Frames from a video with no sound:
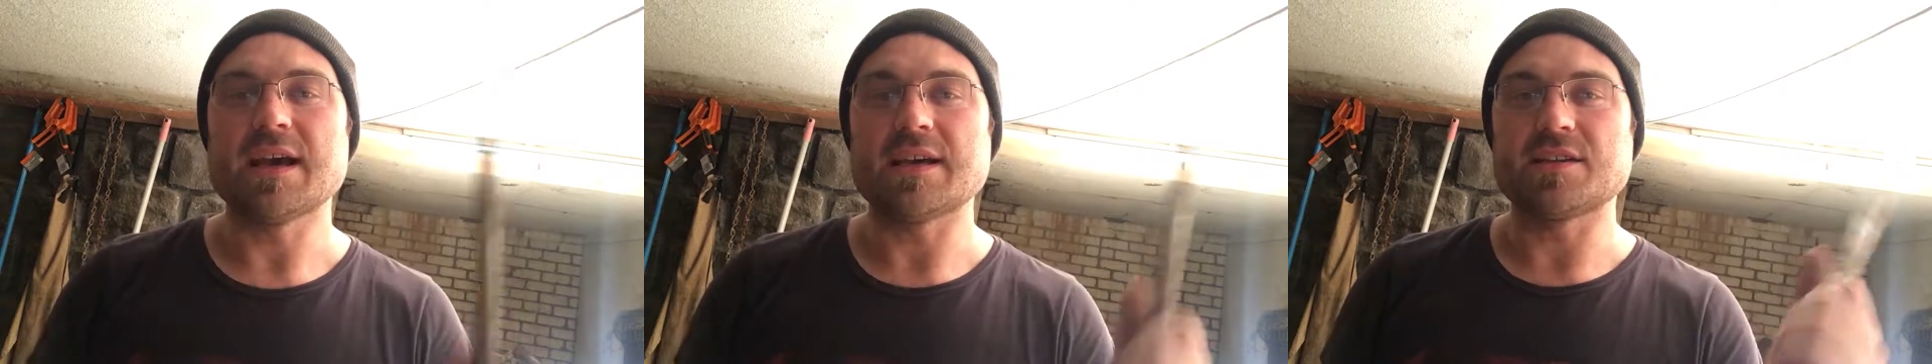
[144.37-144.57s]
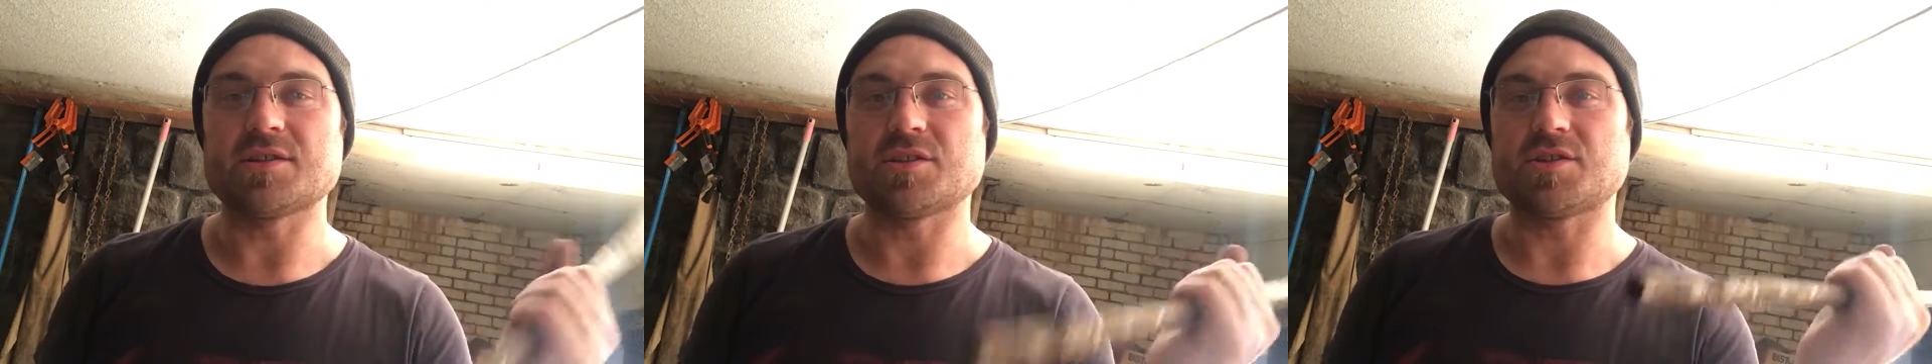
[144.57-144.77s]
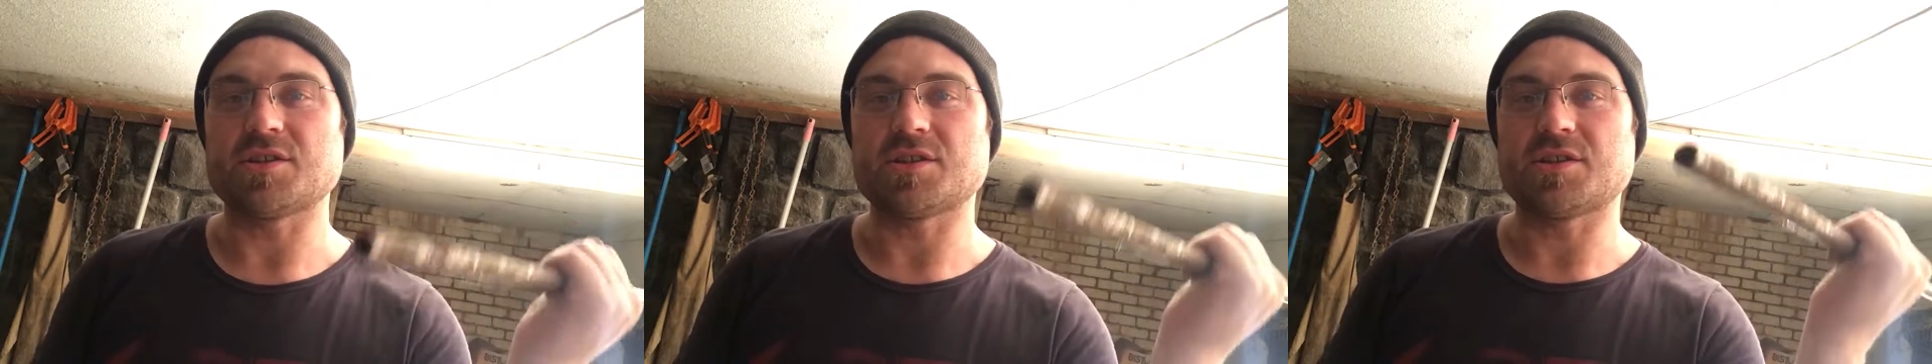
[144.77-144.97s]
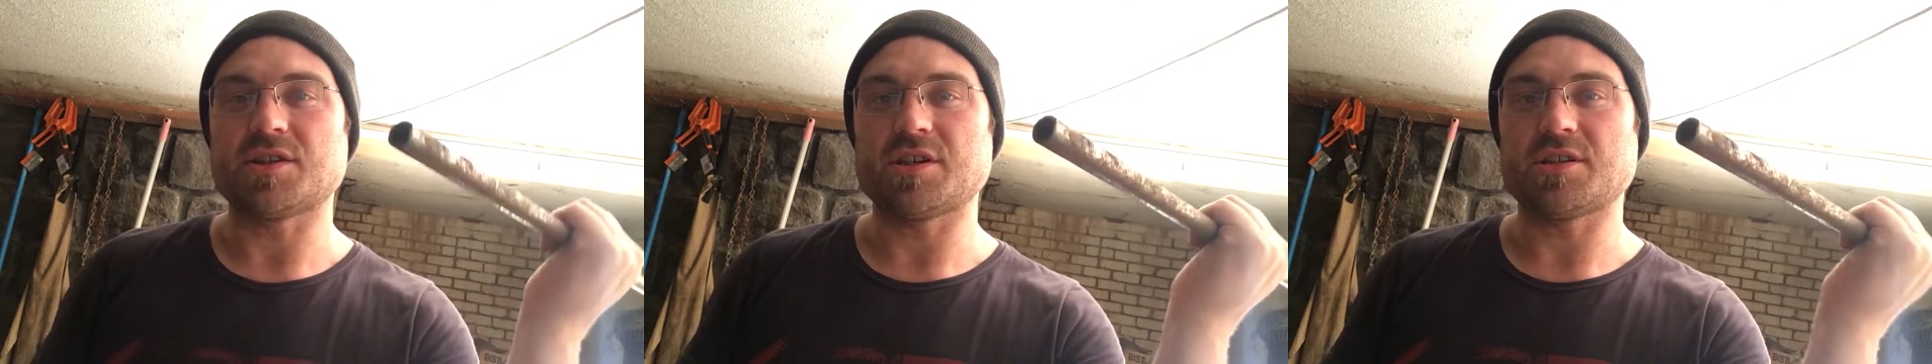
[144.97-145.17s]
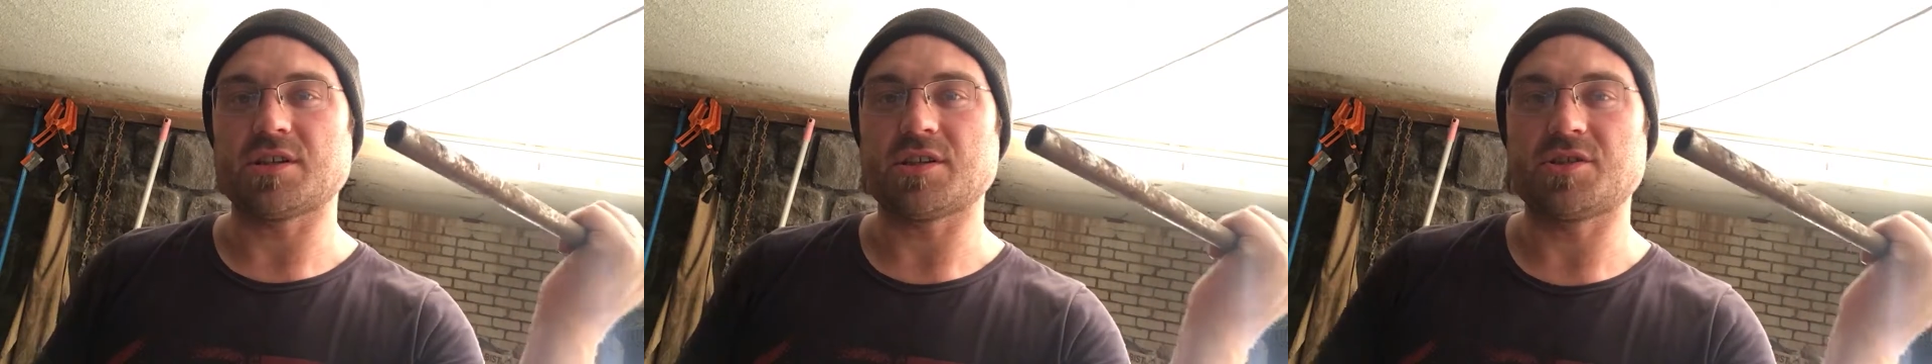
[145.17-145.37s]
and is just
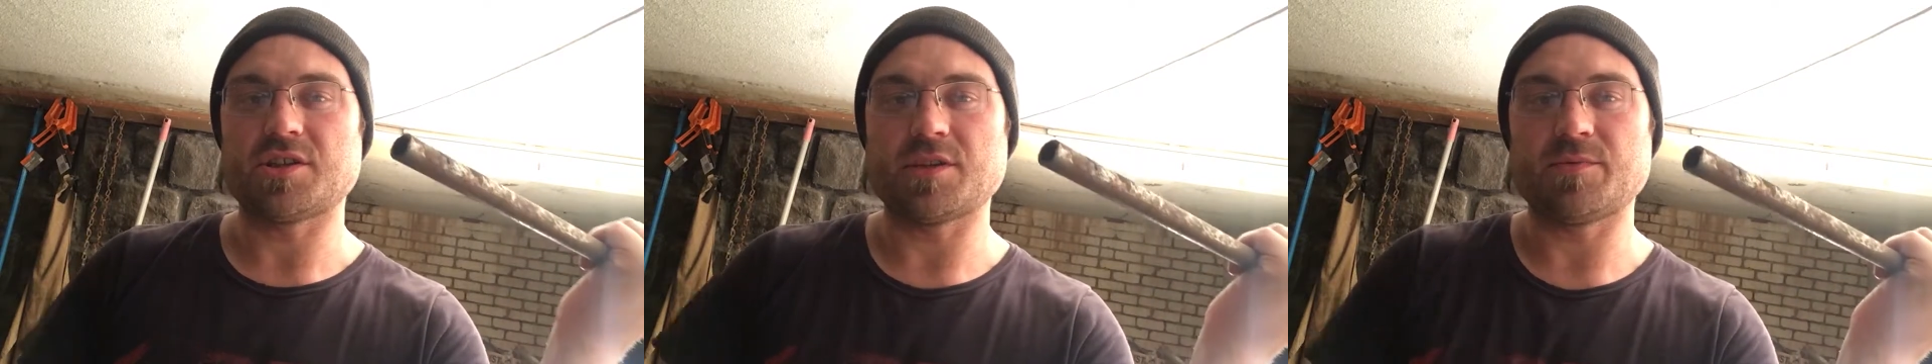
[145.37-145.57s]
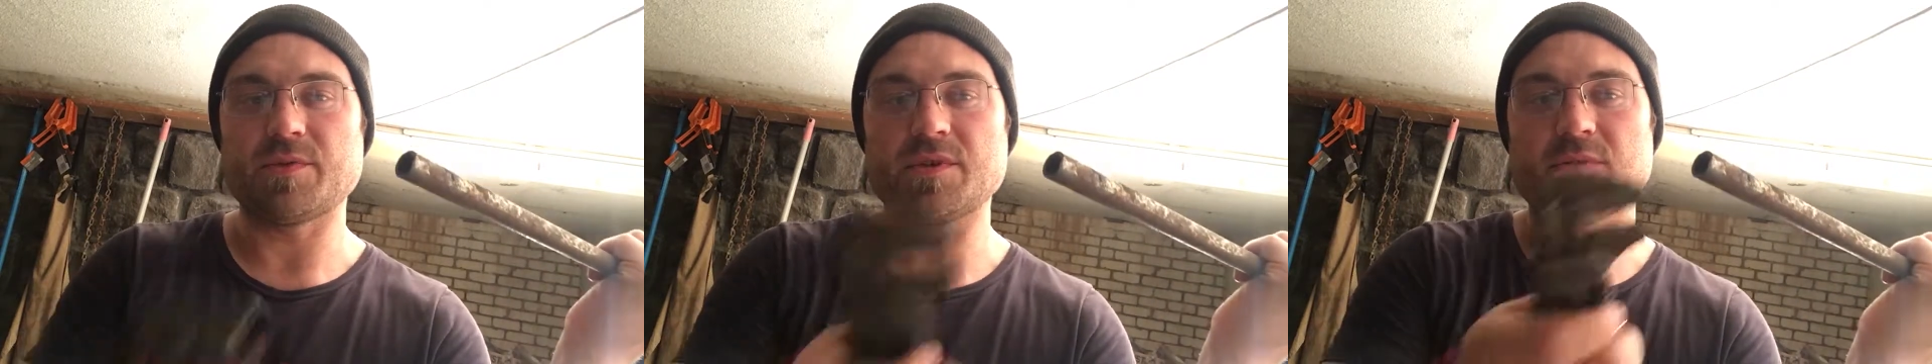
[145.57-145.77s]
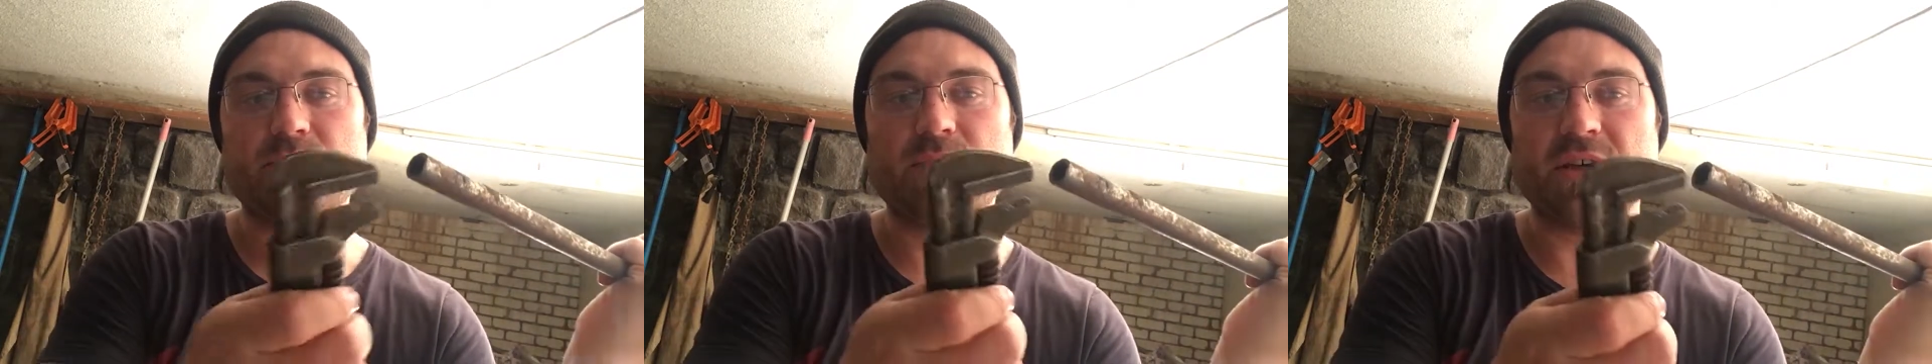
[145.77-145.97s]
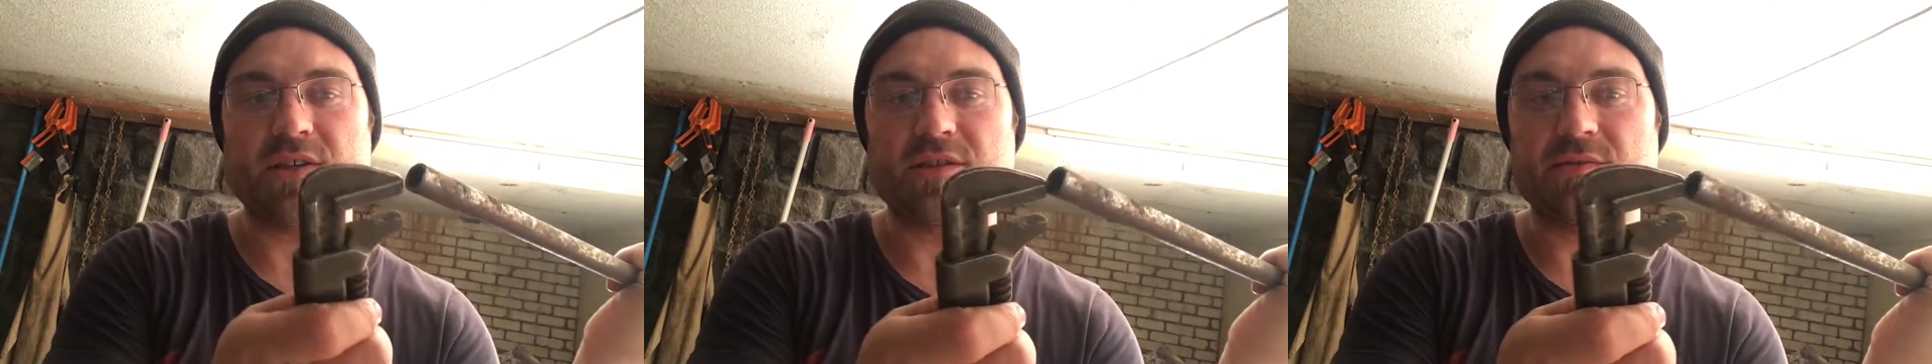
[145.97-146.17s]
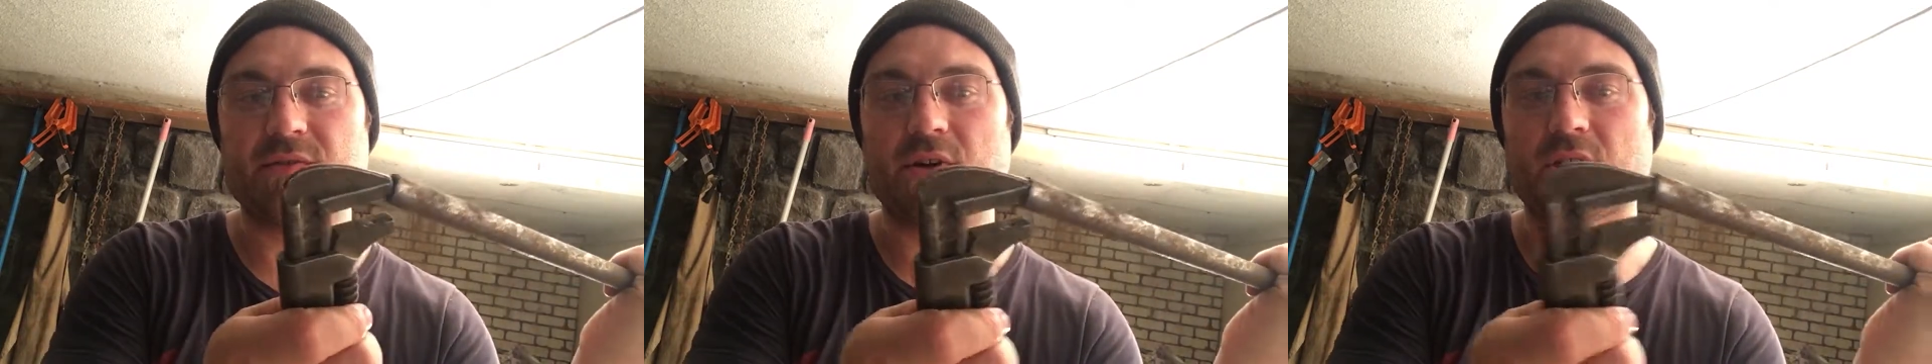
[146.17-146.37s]
a cheap
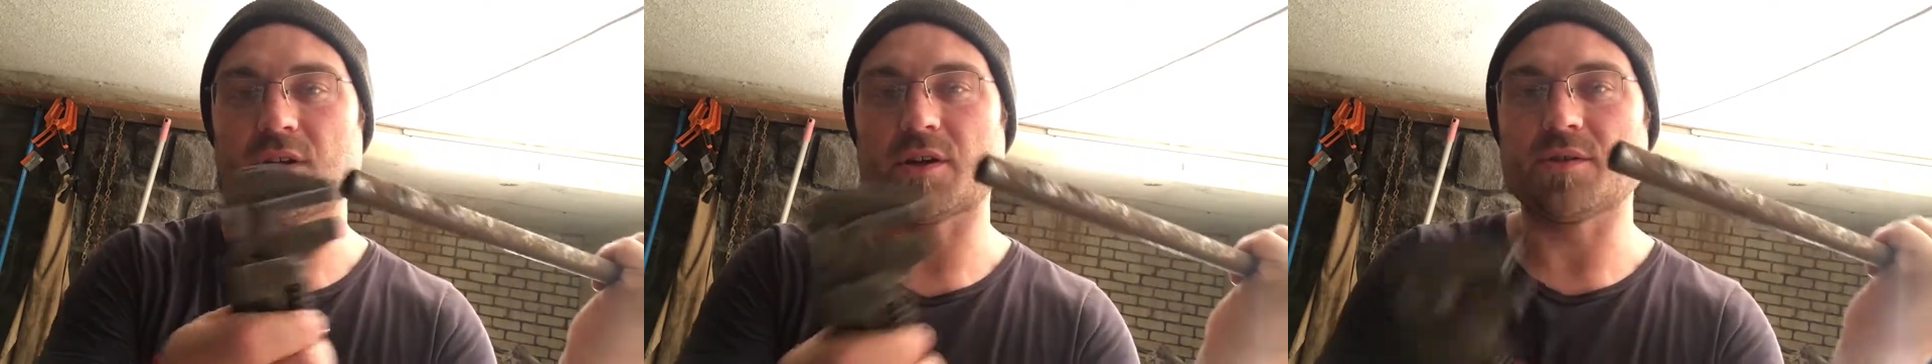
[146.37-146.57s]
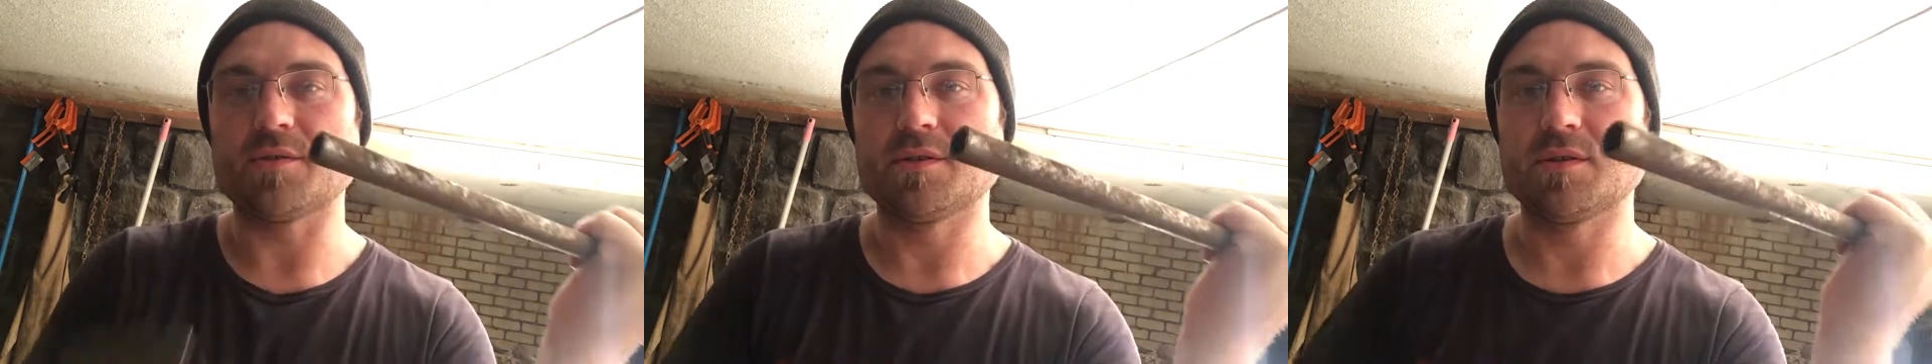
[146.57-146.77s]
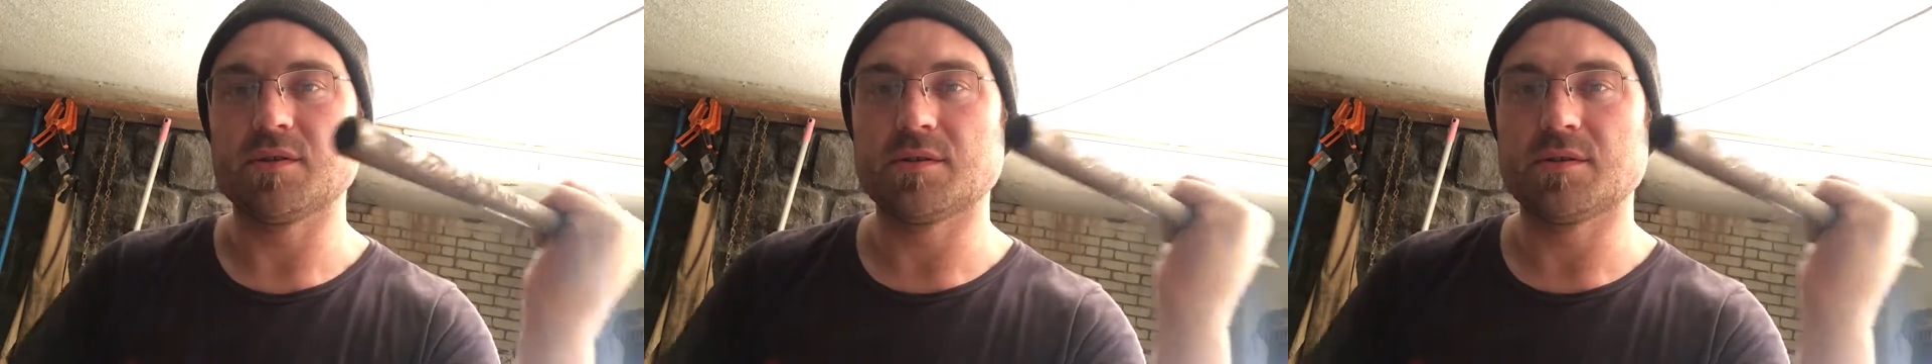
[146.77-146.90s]
piece of hollow